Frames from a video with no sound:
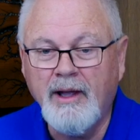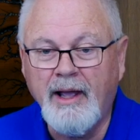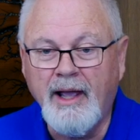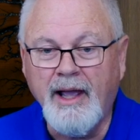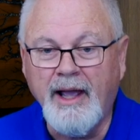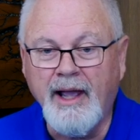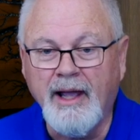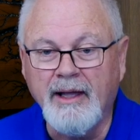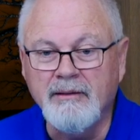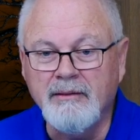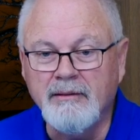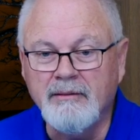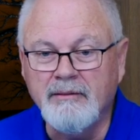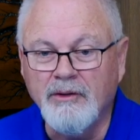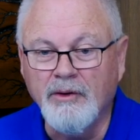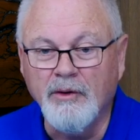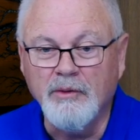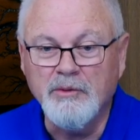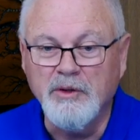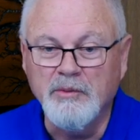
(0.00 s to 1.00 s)
and
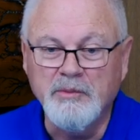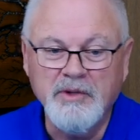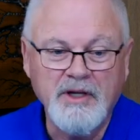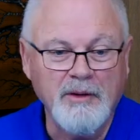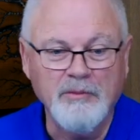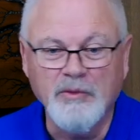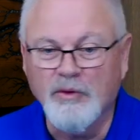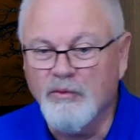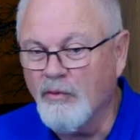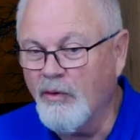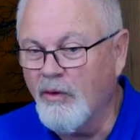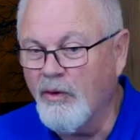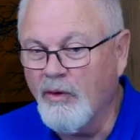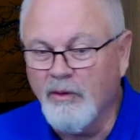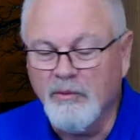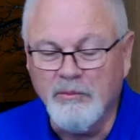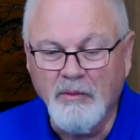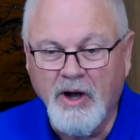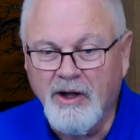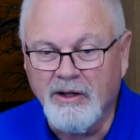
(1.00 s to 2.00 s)
you become a
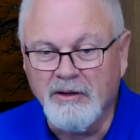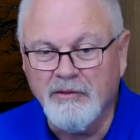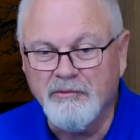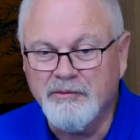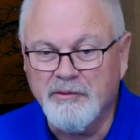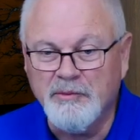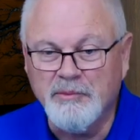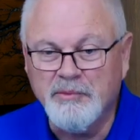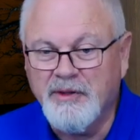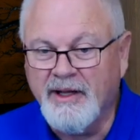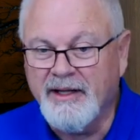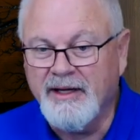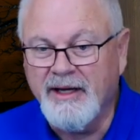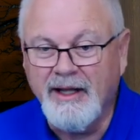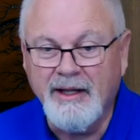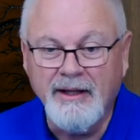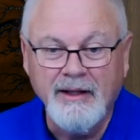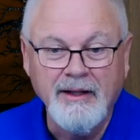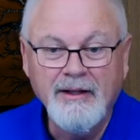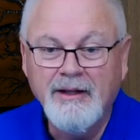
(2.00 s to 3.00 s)
role model for
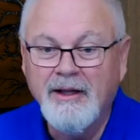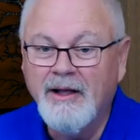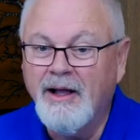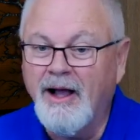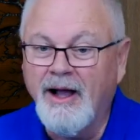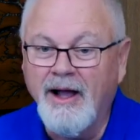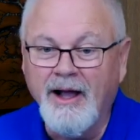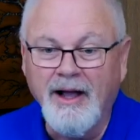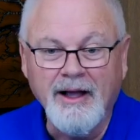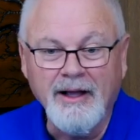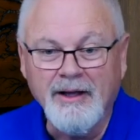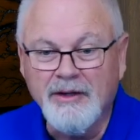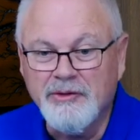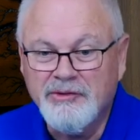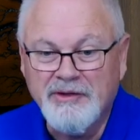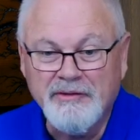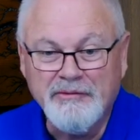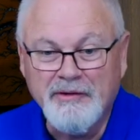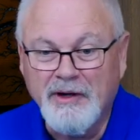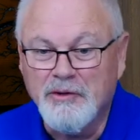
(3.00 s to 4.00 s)
plenty.
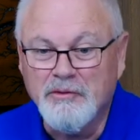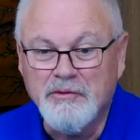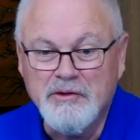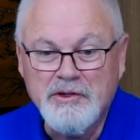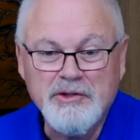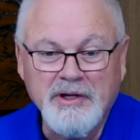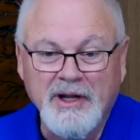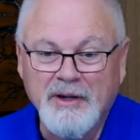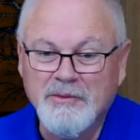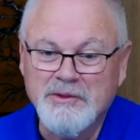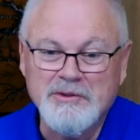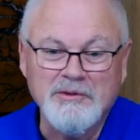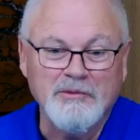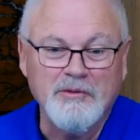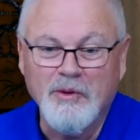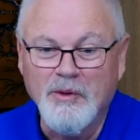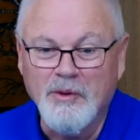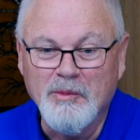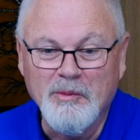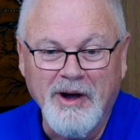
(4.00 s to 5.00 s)
Stéphane Richer was a
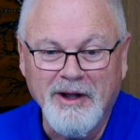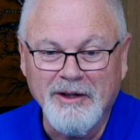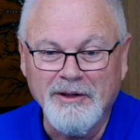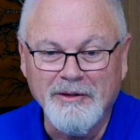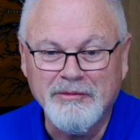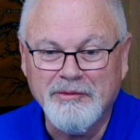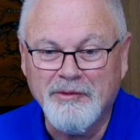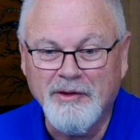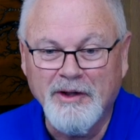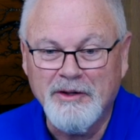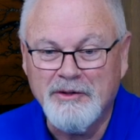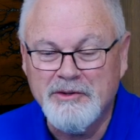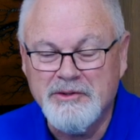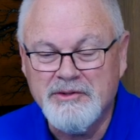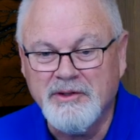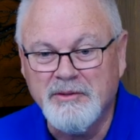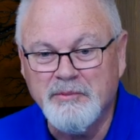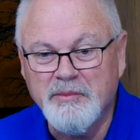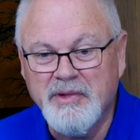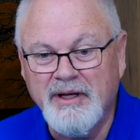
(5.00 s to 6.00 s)
role model for
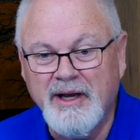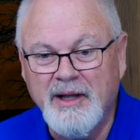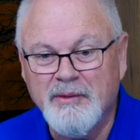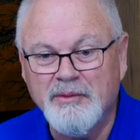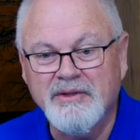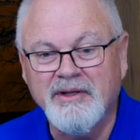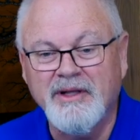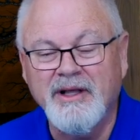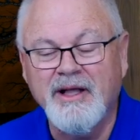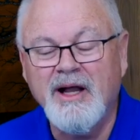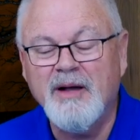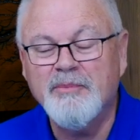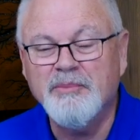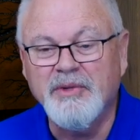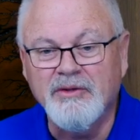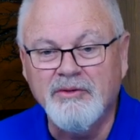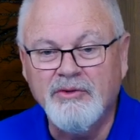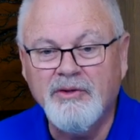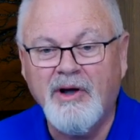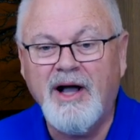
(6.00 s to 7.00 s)
others, and being able to get up
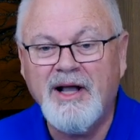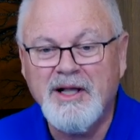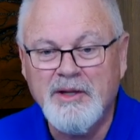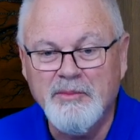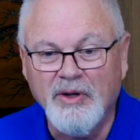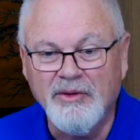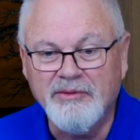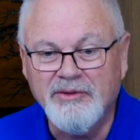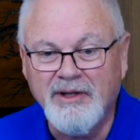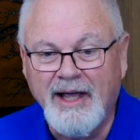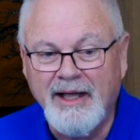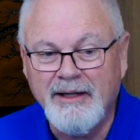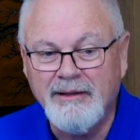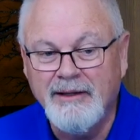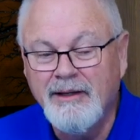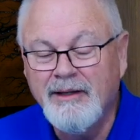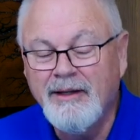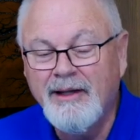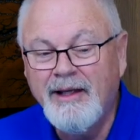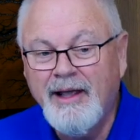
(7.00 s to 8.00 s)
and talk about that,
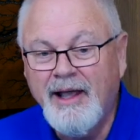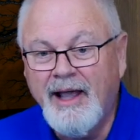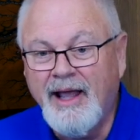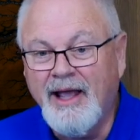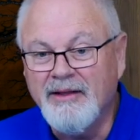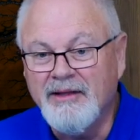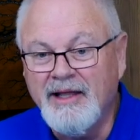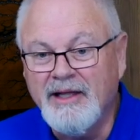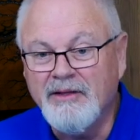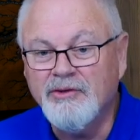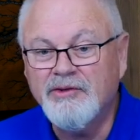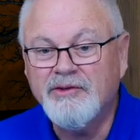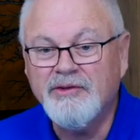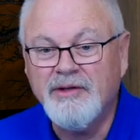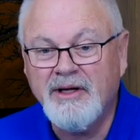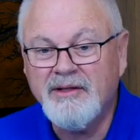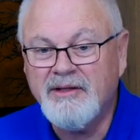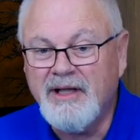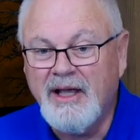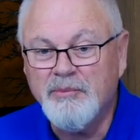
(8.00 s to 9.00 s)
and then
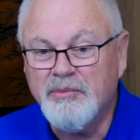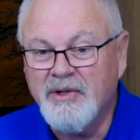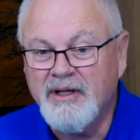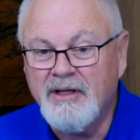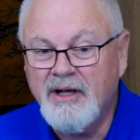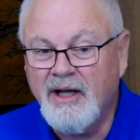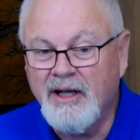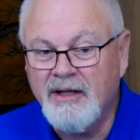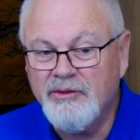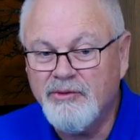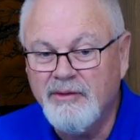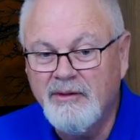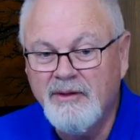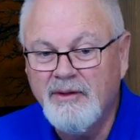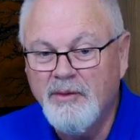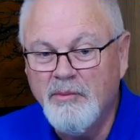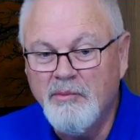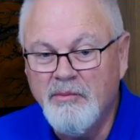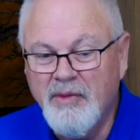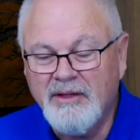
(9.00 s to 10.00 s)
start that, because
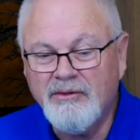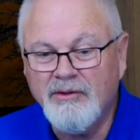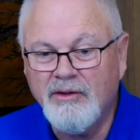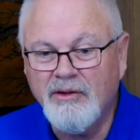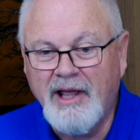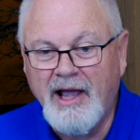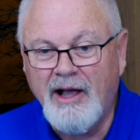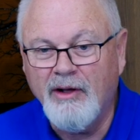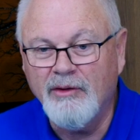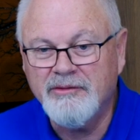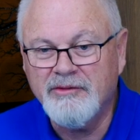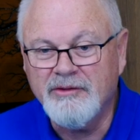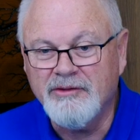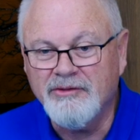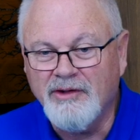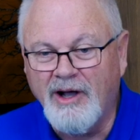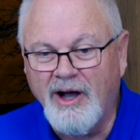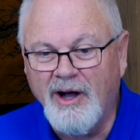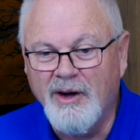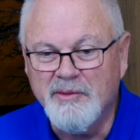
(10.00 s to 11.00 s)
mental health
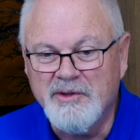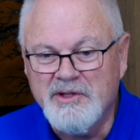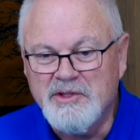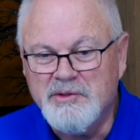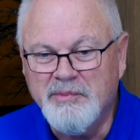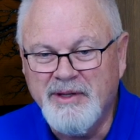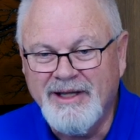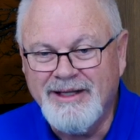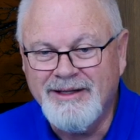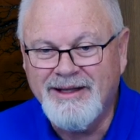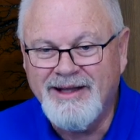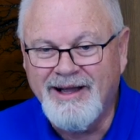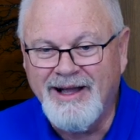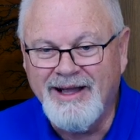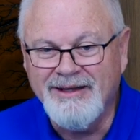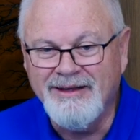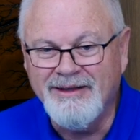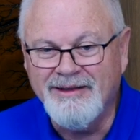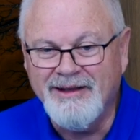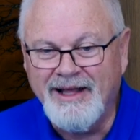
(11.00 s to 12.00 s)
has always been
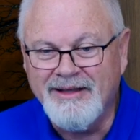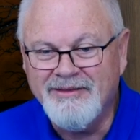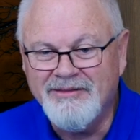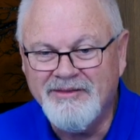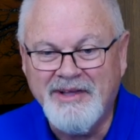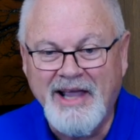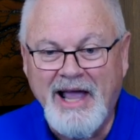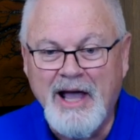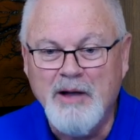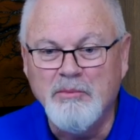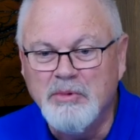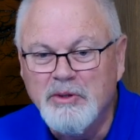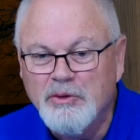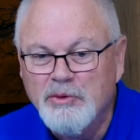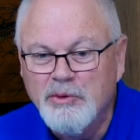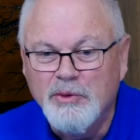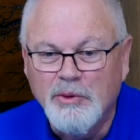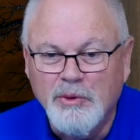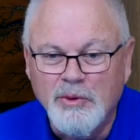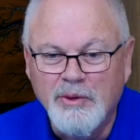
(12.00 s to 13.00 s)
kind of that
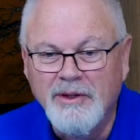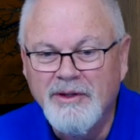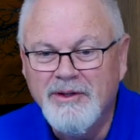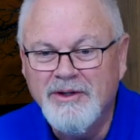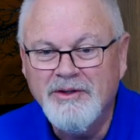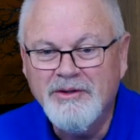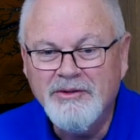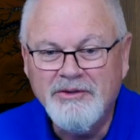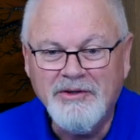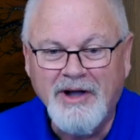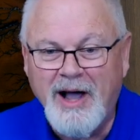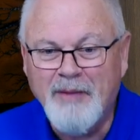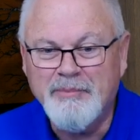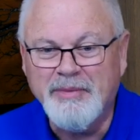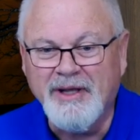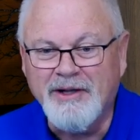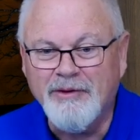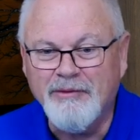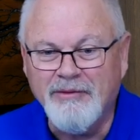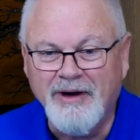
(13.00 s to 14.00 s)
taboo
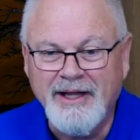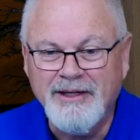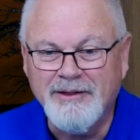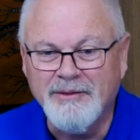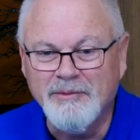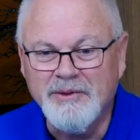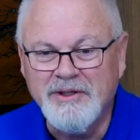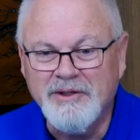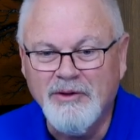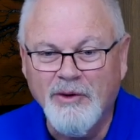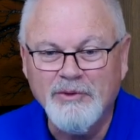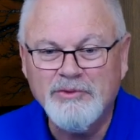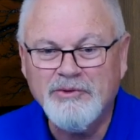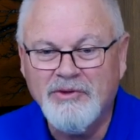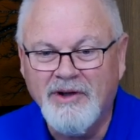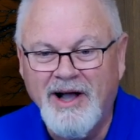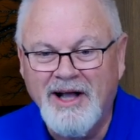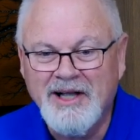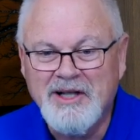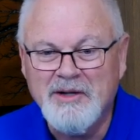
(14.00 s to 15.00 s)
topic, right? We don't
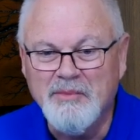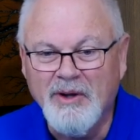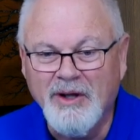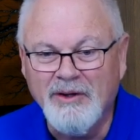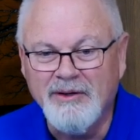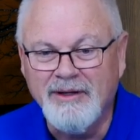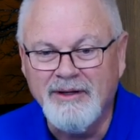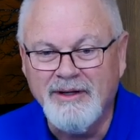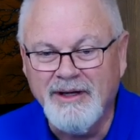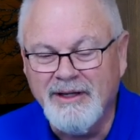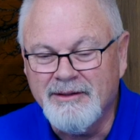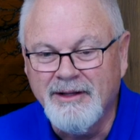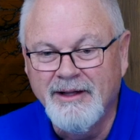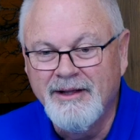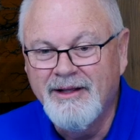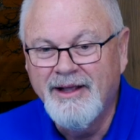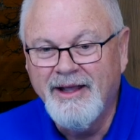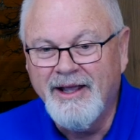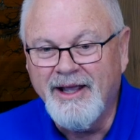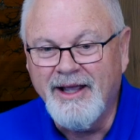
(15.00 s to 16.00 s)
talk about it.
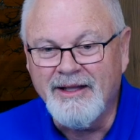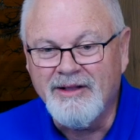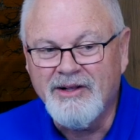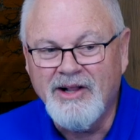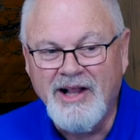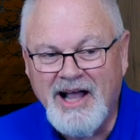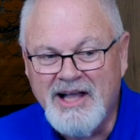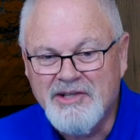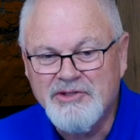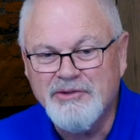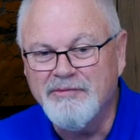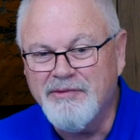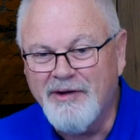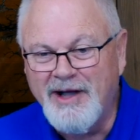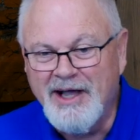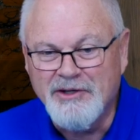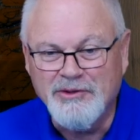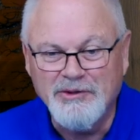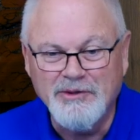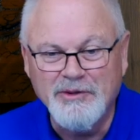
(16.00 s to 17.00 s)
It
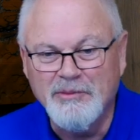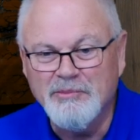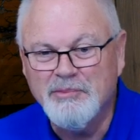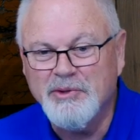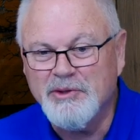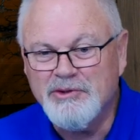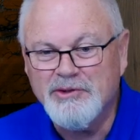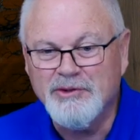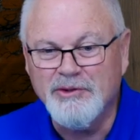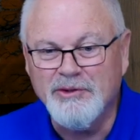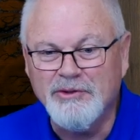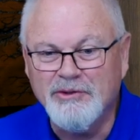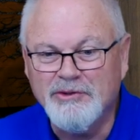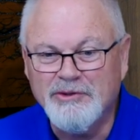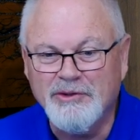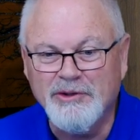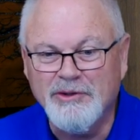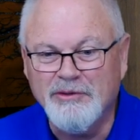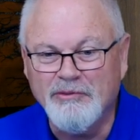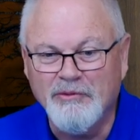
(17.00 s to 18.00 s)
classifies you and puts you in
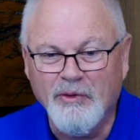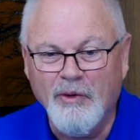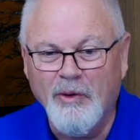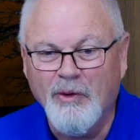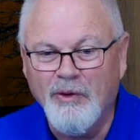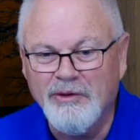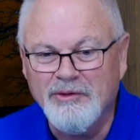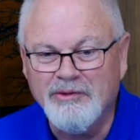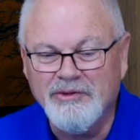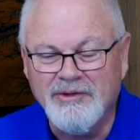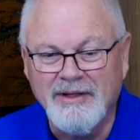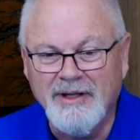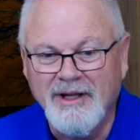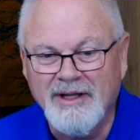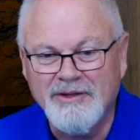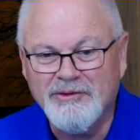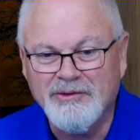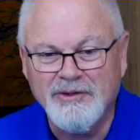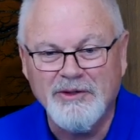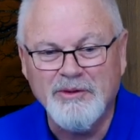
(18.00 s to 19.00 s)
certain roles and
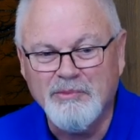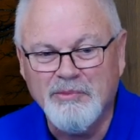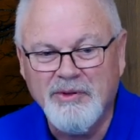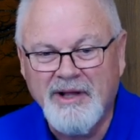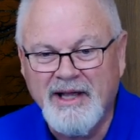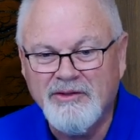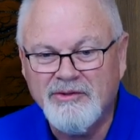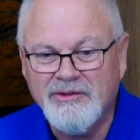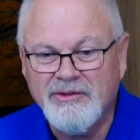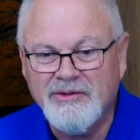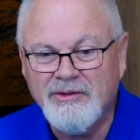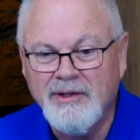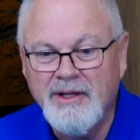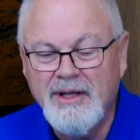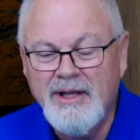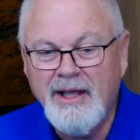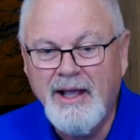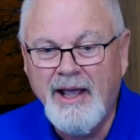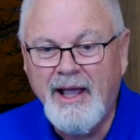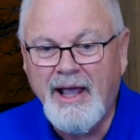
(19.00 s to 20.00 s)
certain places,
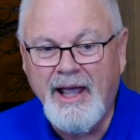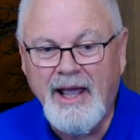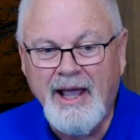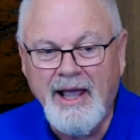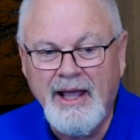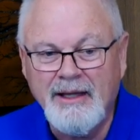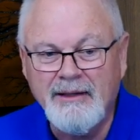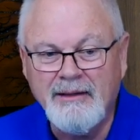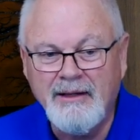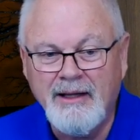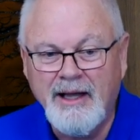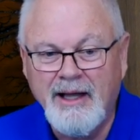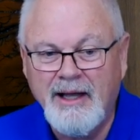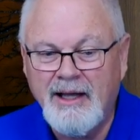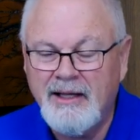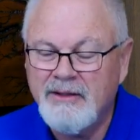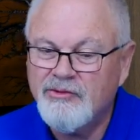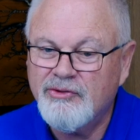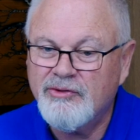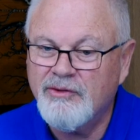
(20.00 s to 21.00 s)
and
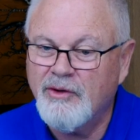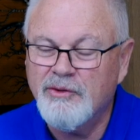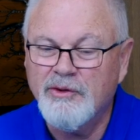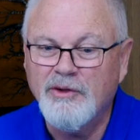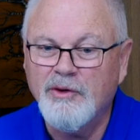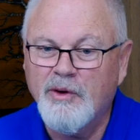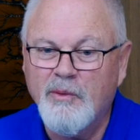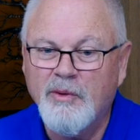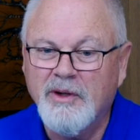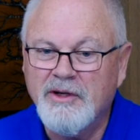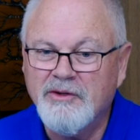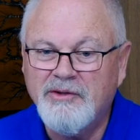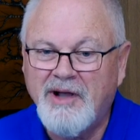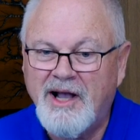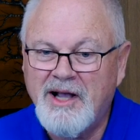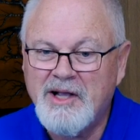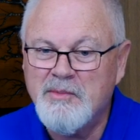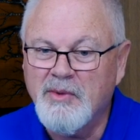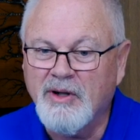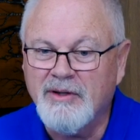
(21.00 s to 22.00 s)
so you don't want to
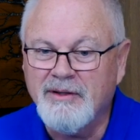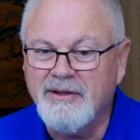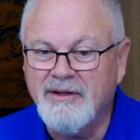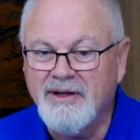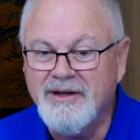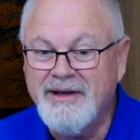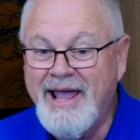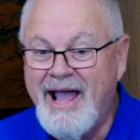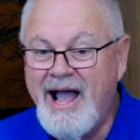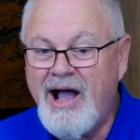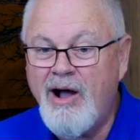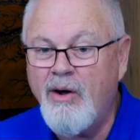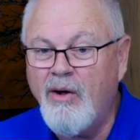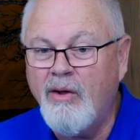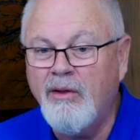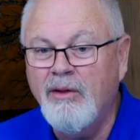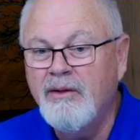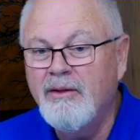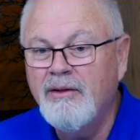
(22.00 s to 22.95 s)
talk about it. And now,